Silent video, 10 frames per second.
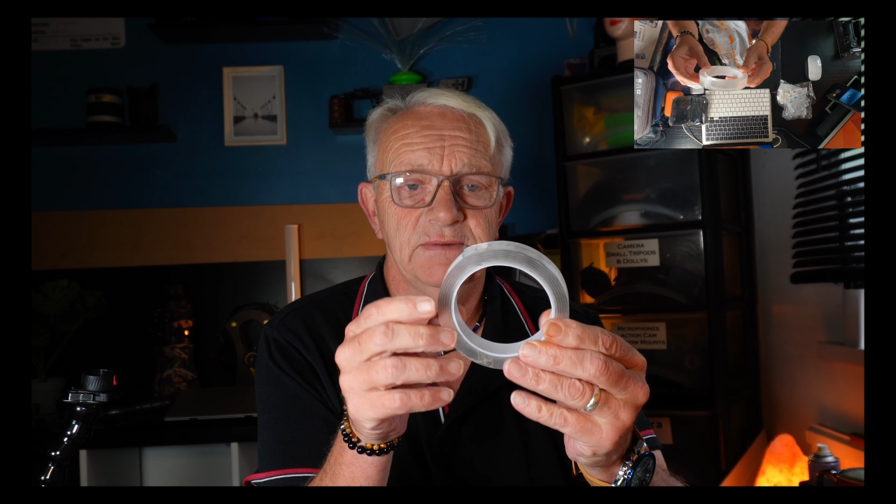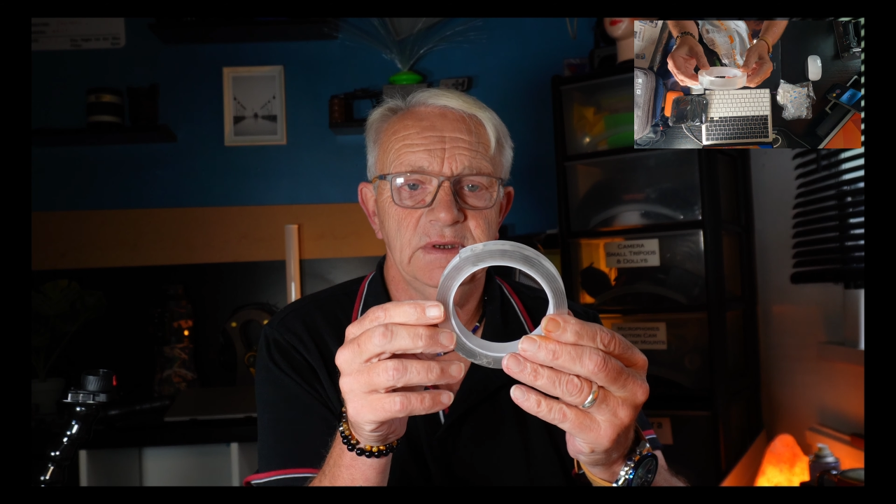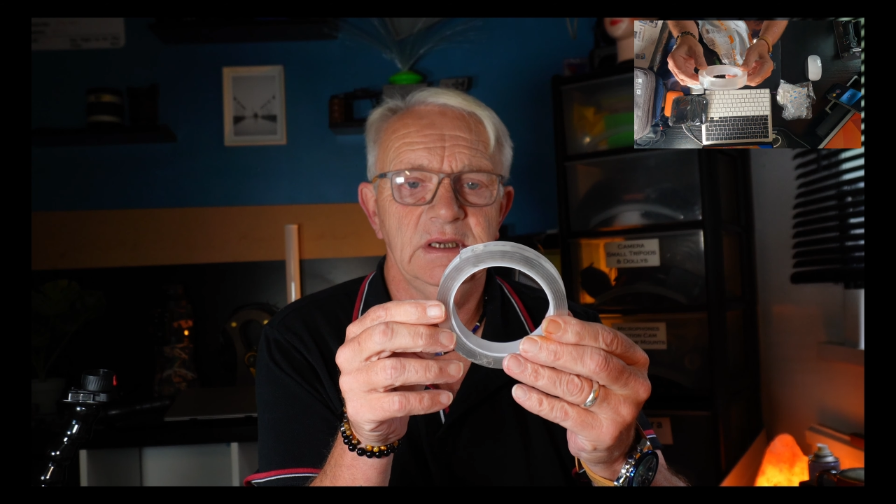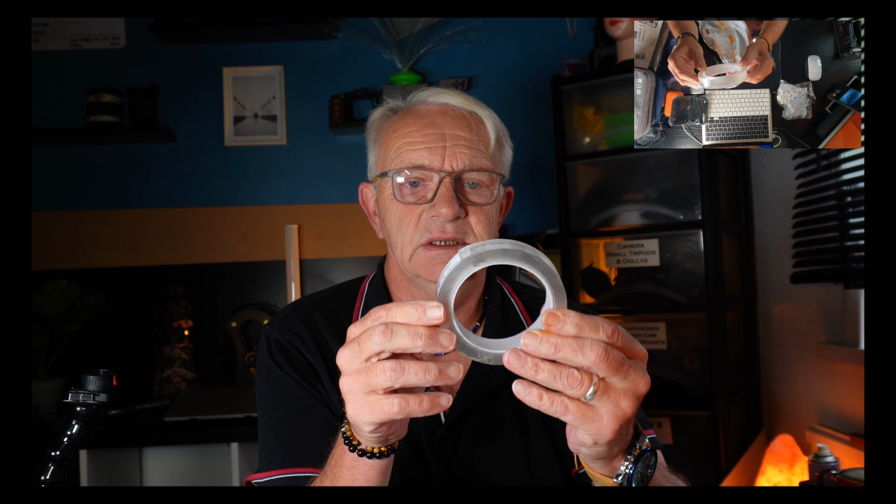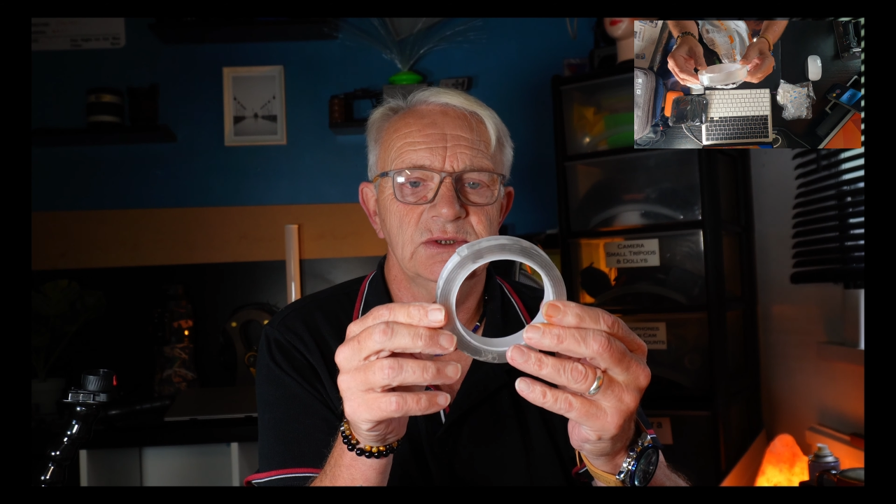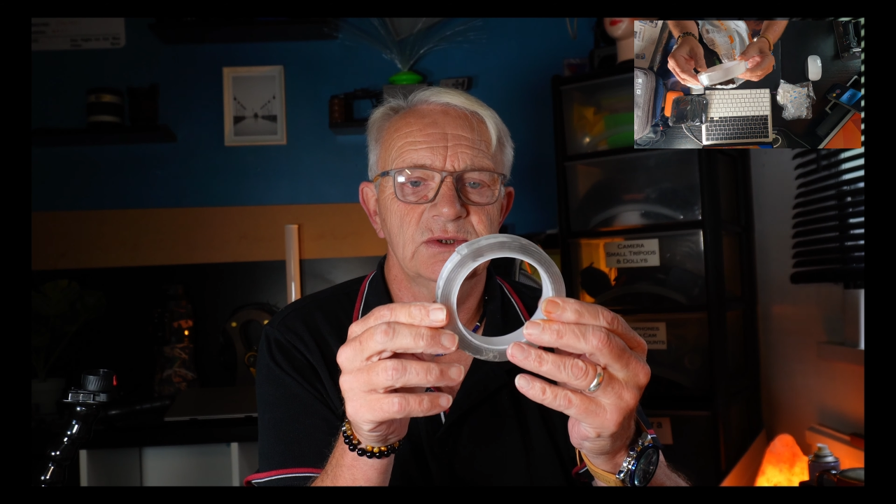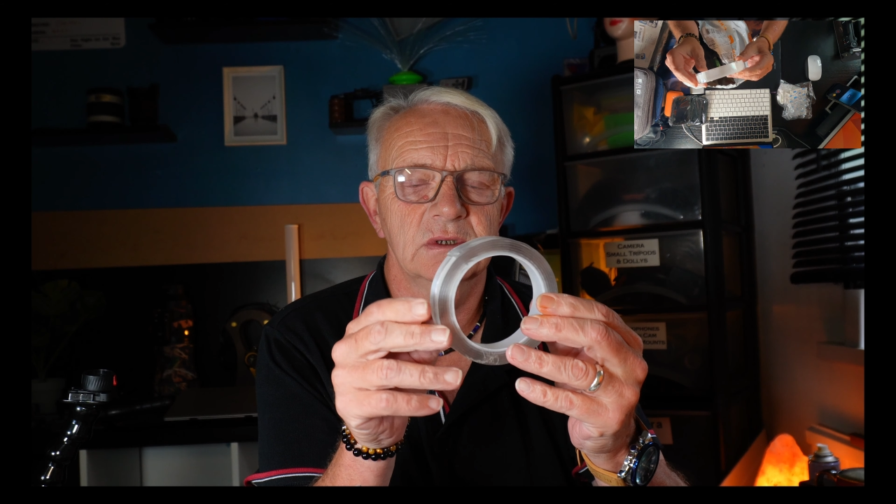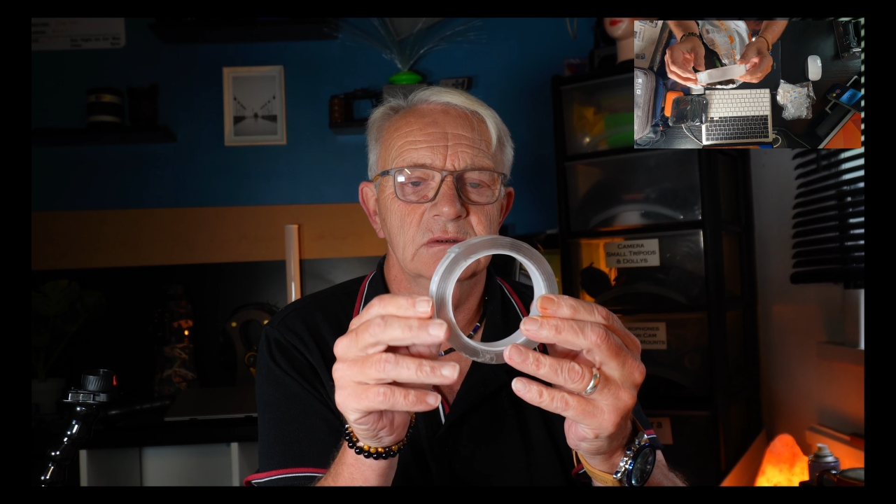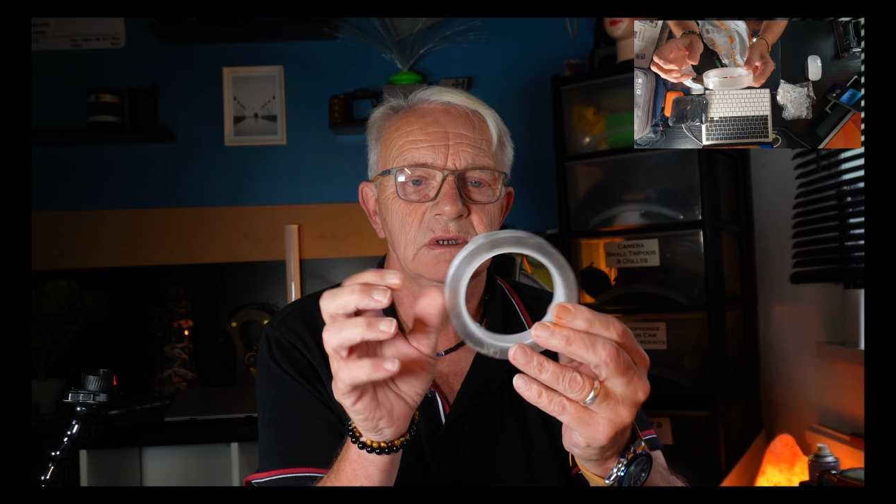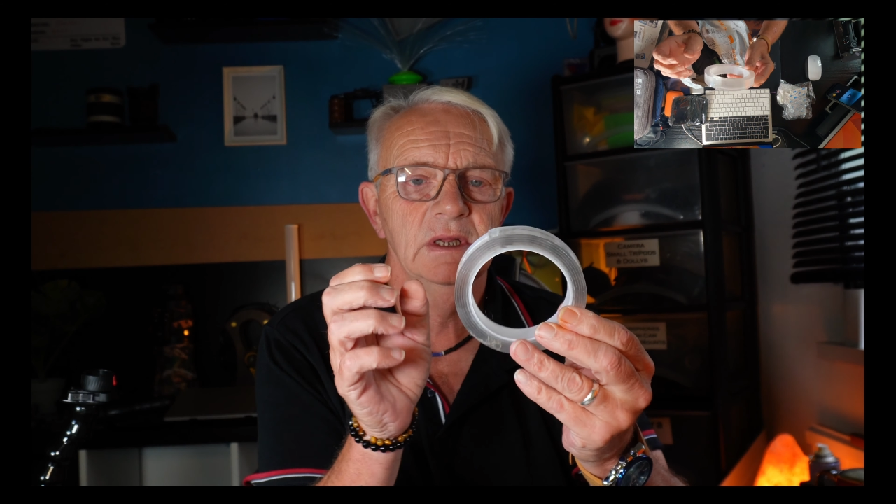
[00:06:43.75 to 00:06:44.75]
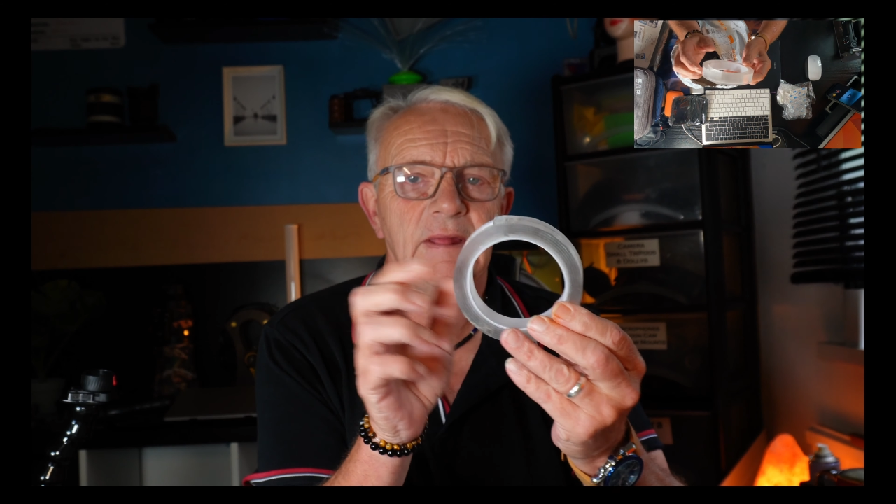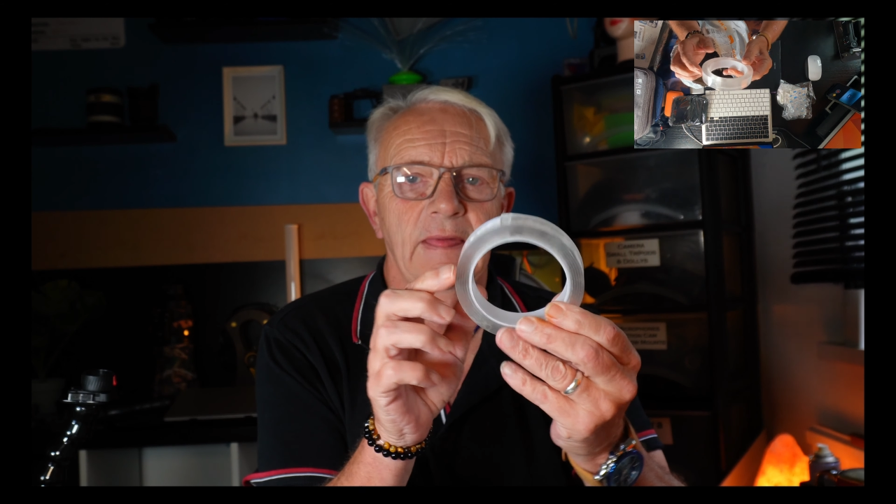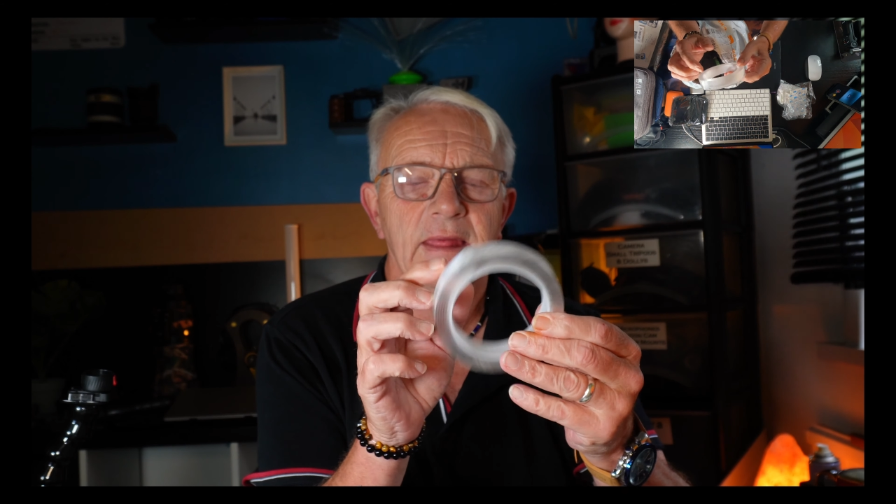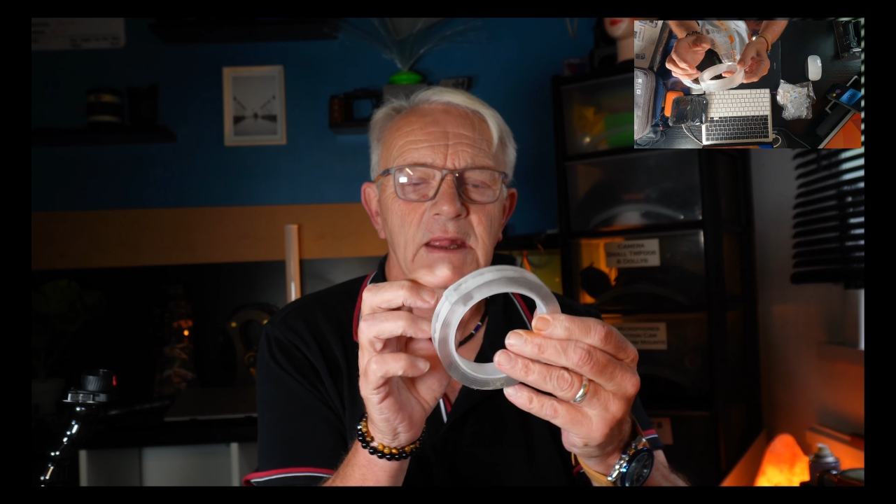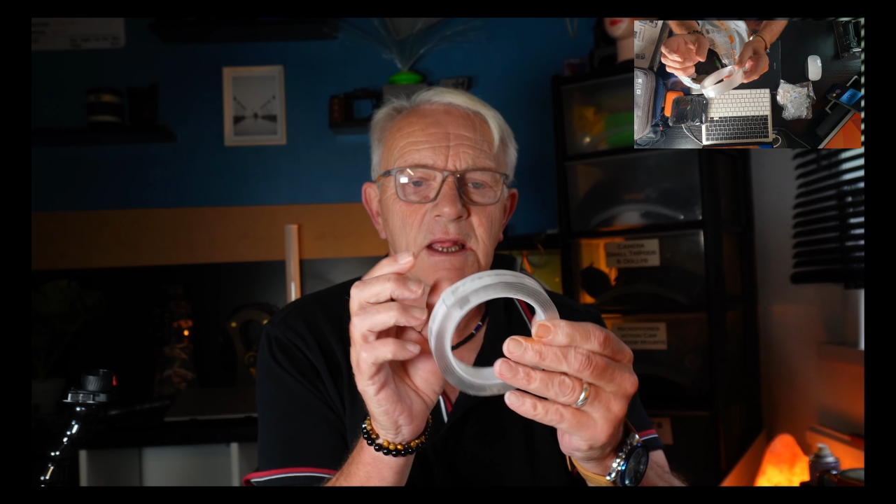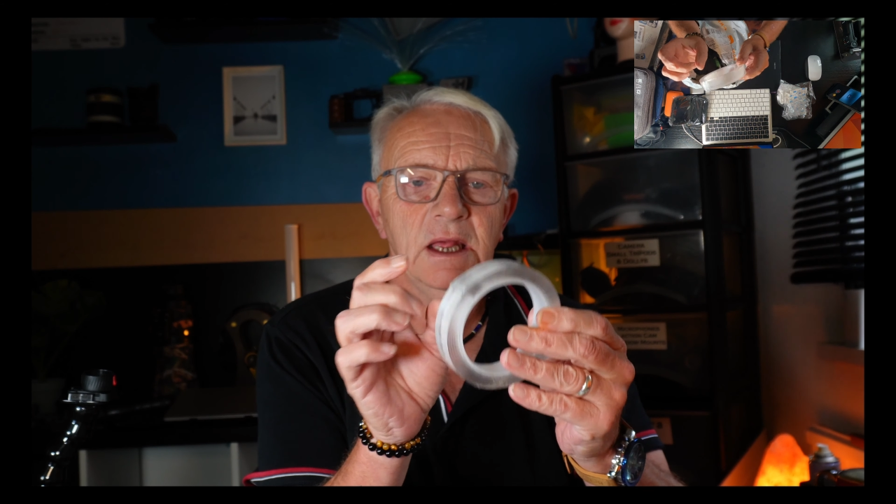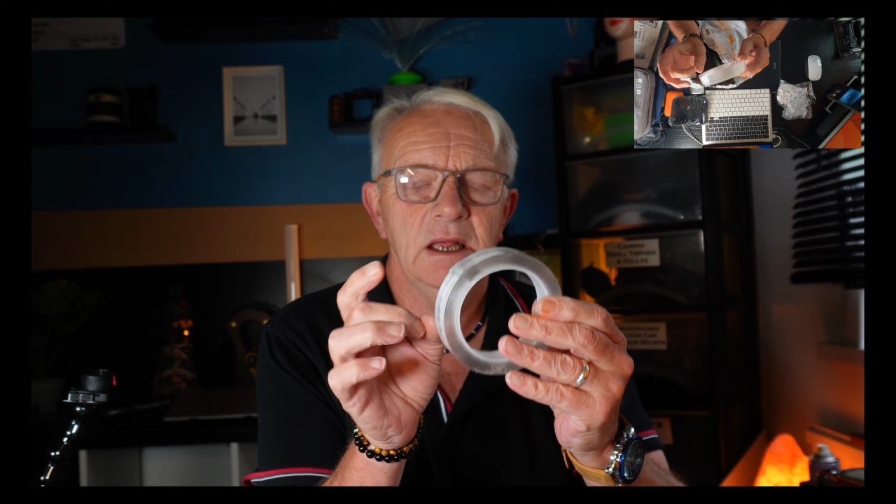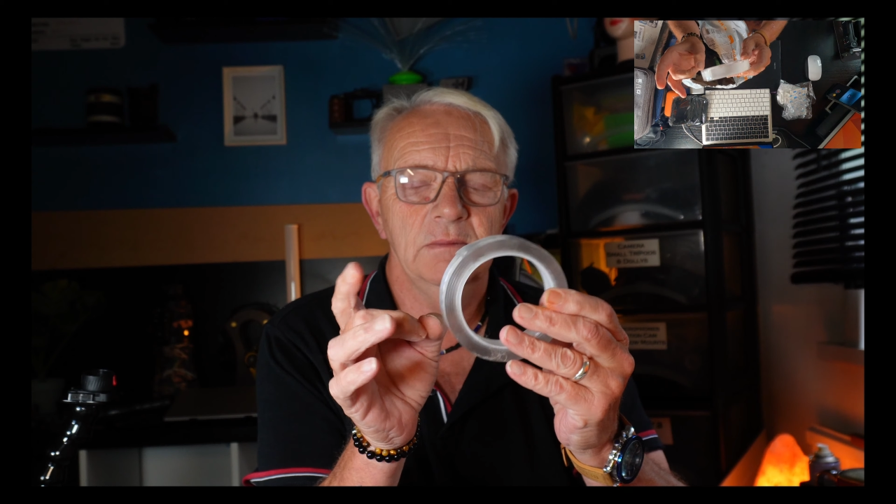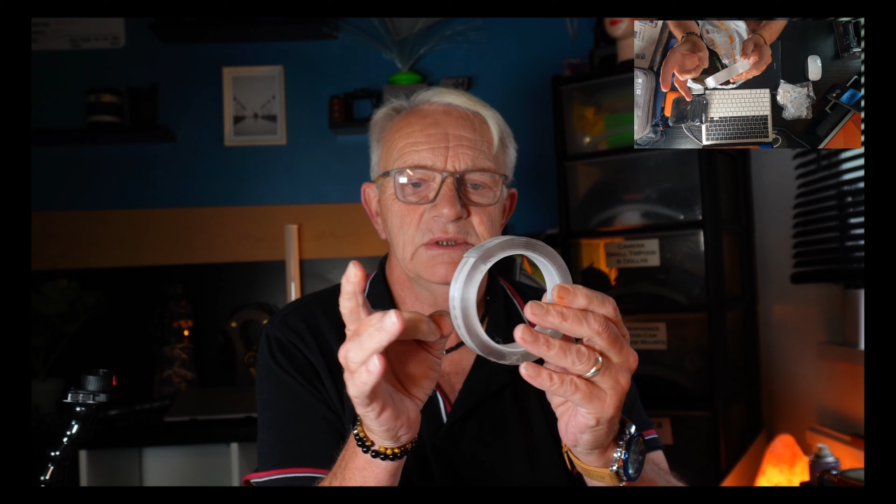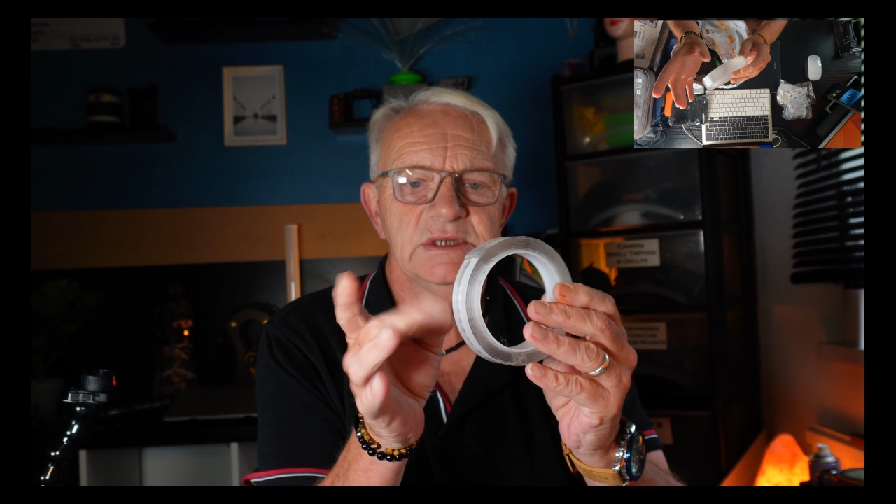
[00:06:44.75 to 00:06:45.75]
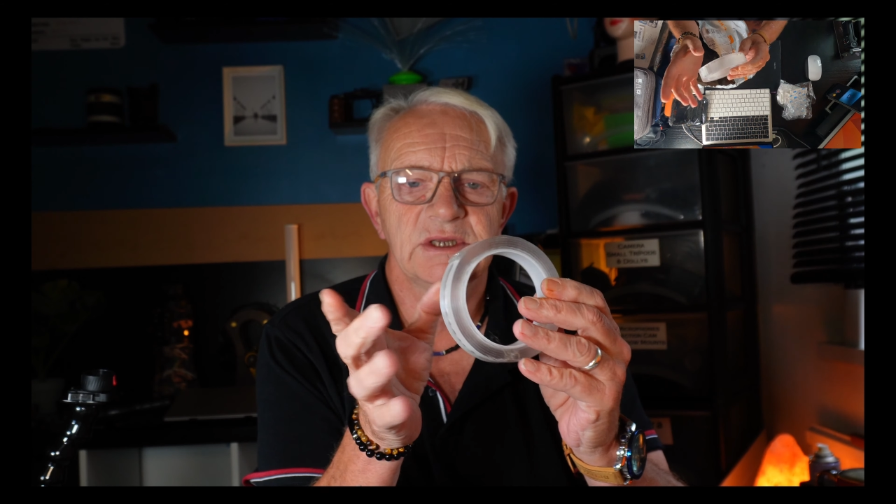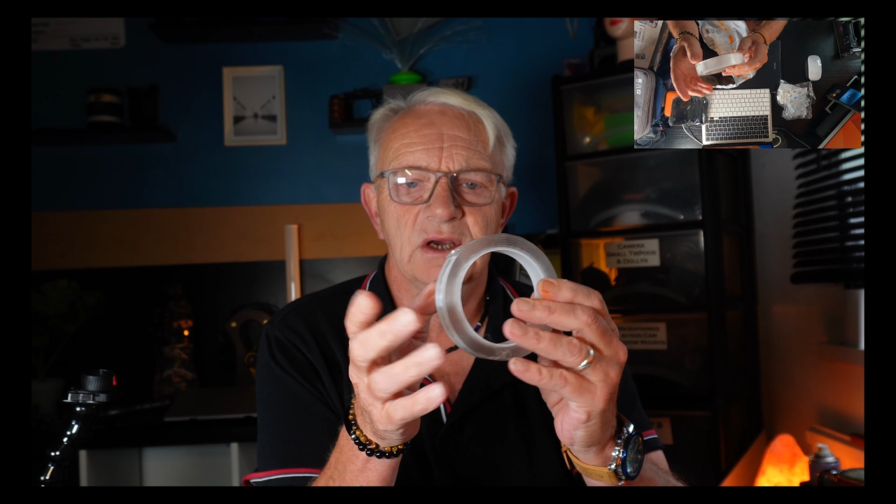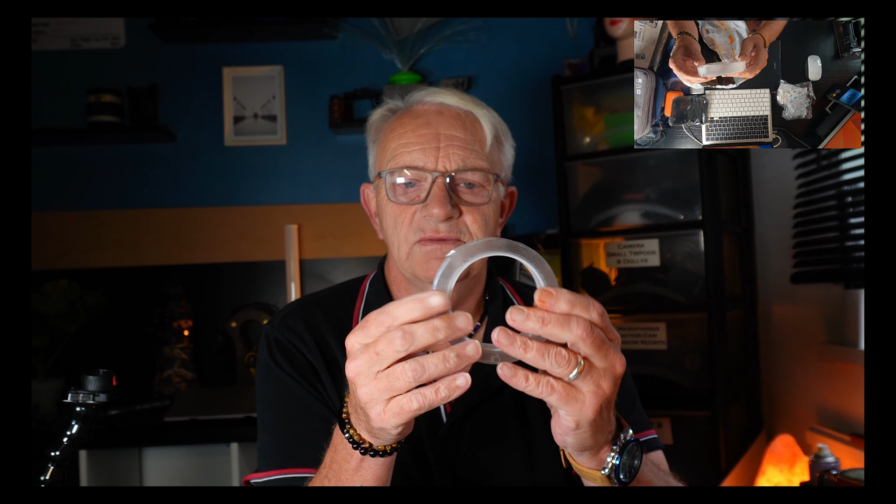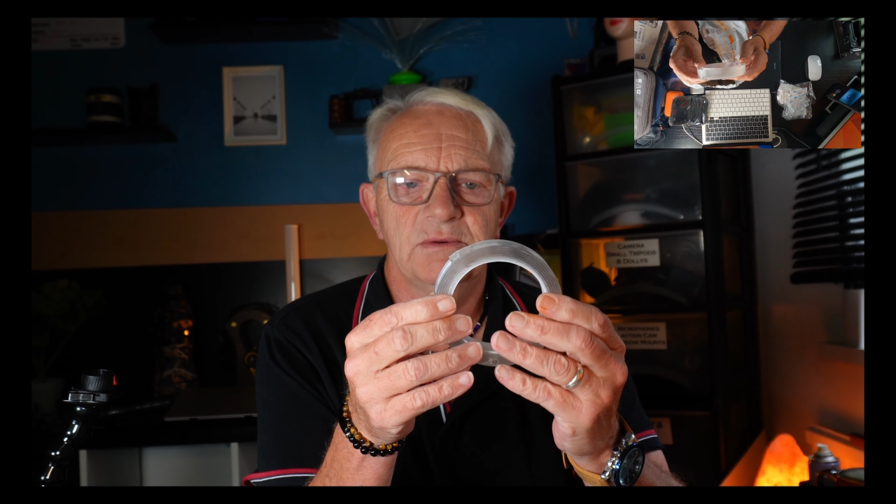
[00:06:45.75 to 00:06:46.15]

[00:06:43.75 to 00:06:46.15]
and it is strong, it's just over